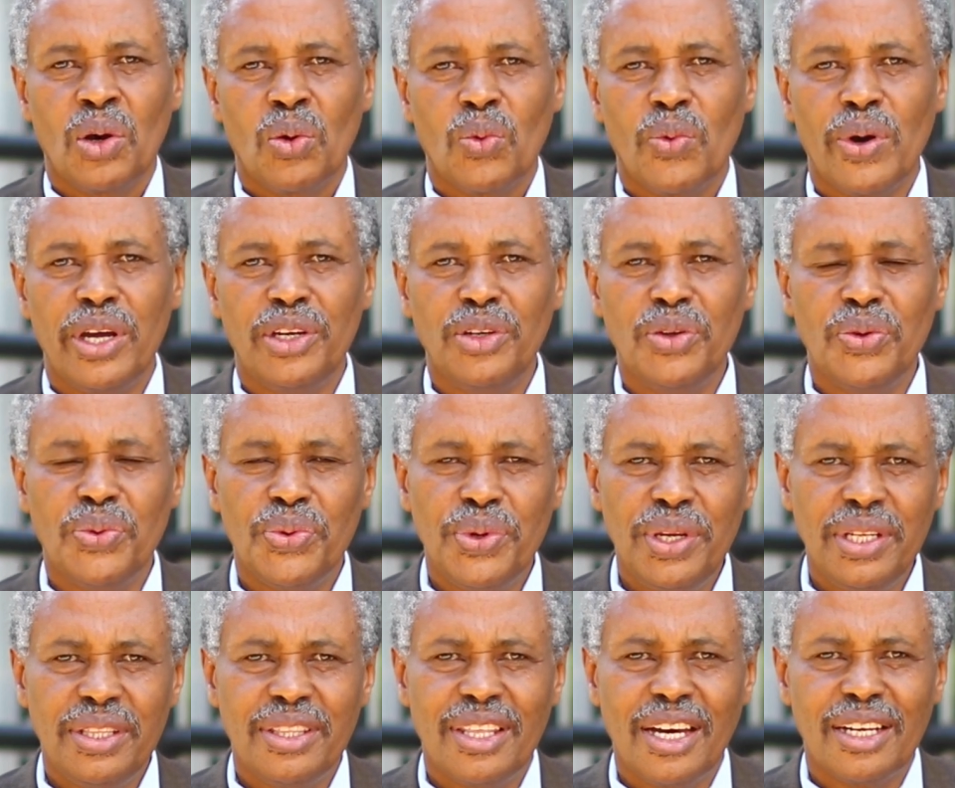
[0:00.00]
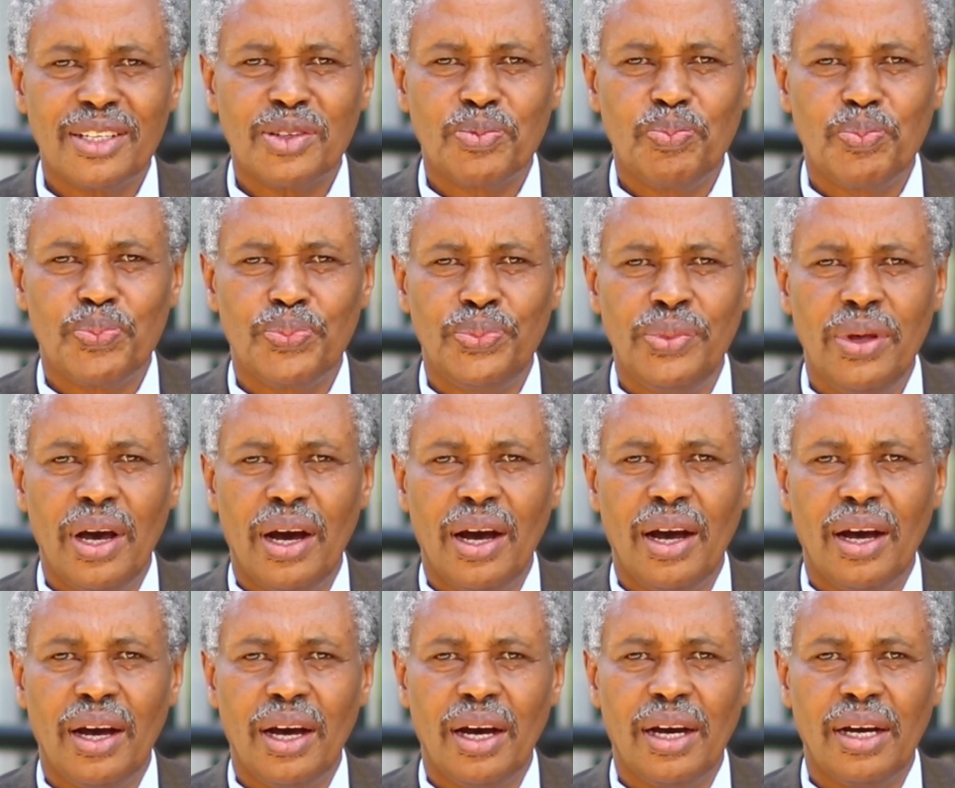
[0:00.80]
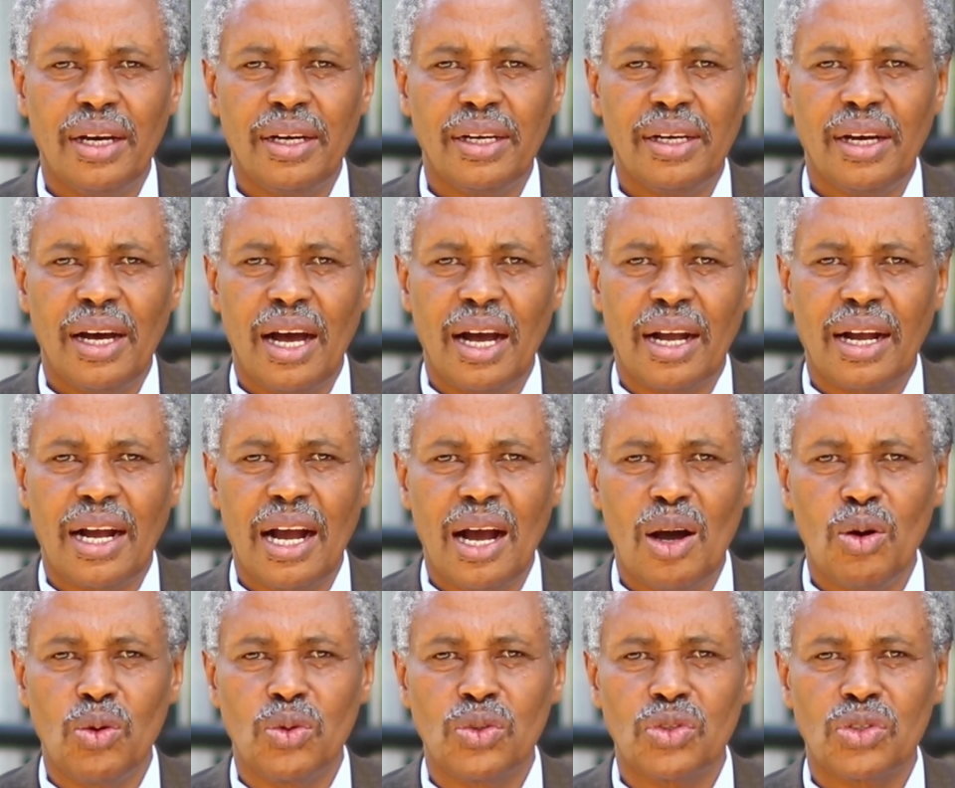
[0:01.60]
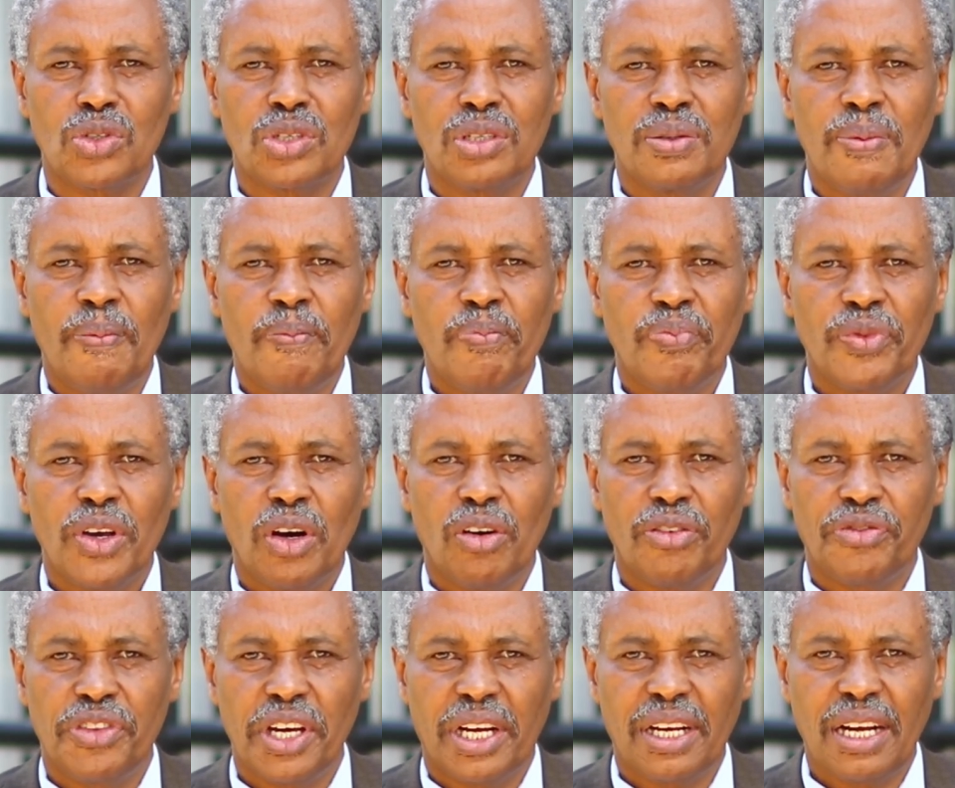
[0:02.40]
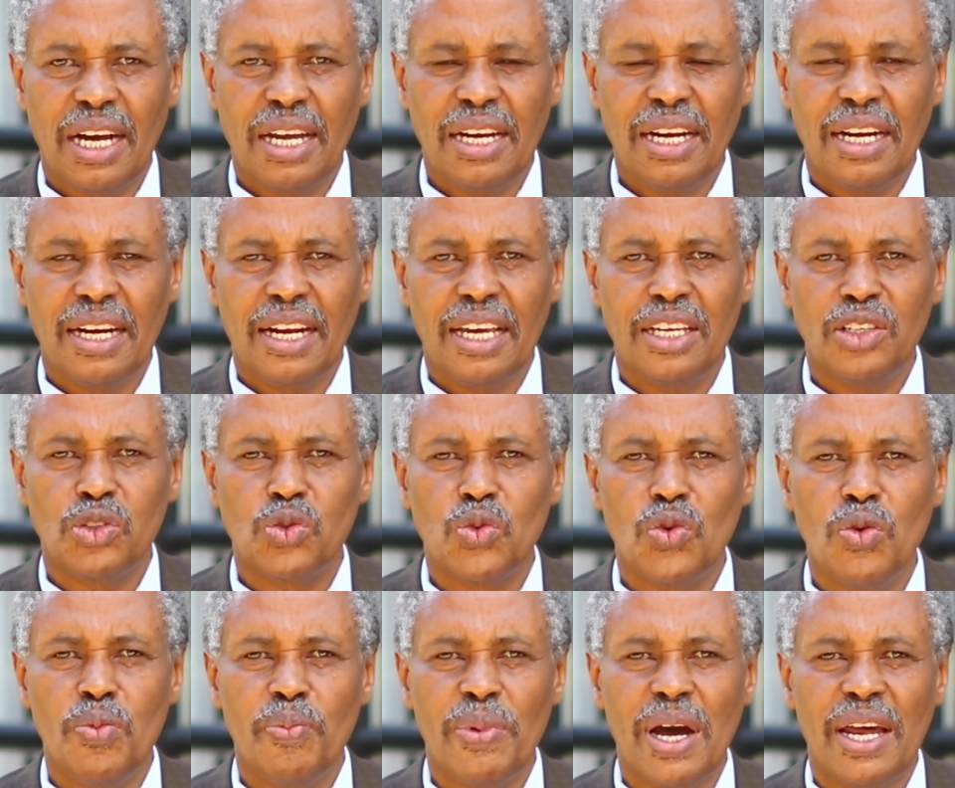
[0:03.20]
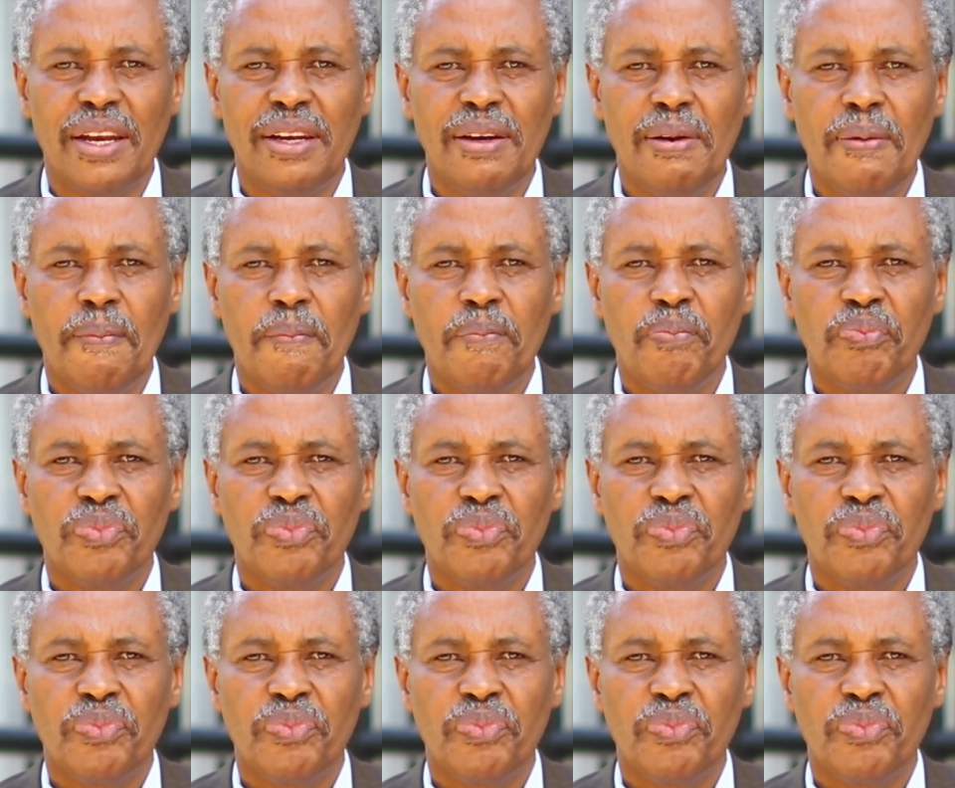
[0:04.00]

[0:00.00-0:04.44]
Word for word: When you read that uh, account of the Canaanite woman,